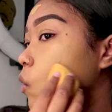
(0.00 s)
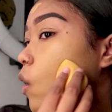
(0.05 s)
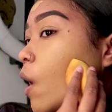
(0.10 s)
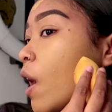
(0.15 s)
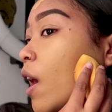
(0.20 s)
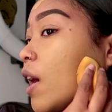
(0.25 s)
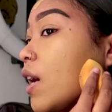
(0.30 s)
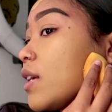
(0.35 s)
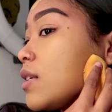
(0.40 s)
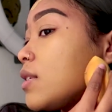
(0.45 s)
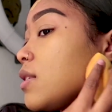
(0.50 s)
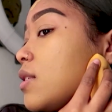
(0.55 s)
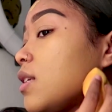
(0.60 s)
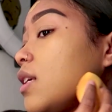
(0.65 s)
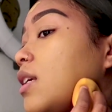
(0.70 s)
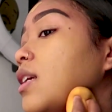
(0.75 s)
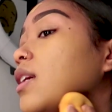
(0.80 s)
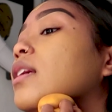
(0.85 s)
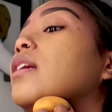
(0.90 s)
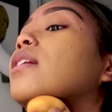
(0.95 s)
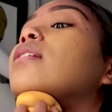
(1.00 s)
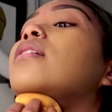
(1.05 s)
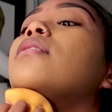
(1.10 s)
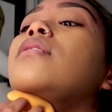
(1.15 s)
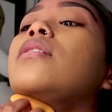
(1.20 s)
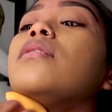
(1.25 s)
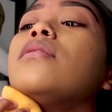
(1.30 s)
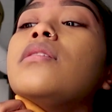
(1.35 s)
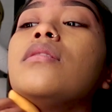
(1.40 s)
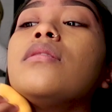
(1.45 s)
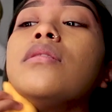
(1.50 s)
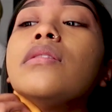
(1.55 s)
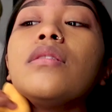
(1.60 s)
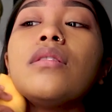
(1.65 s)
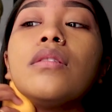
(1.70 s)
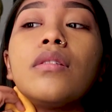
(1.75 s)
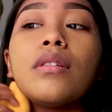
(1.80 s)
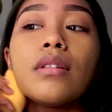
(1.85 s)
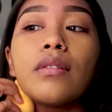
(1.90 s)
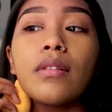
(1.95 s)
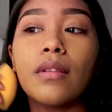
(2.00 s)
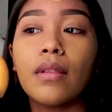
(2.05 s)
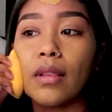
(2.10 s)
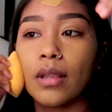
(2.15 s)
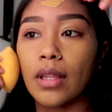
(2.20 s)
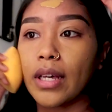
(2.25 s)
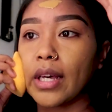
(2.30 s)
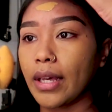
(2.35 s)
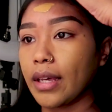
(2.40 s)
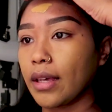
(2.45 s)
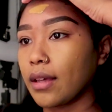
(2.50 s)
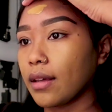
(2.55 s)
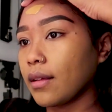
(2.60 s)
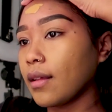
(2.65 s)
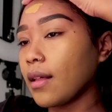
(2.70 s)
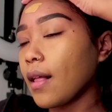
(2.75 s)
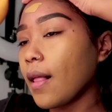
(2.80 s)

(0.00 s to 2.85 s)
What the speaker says: I see, like,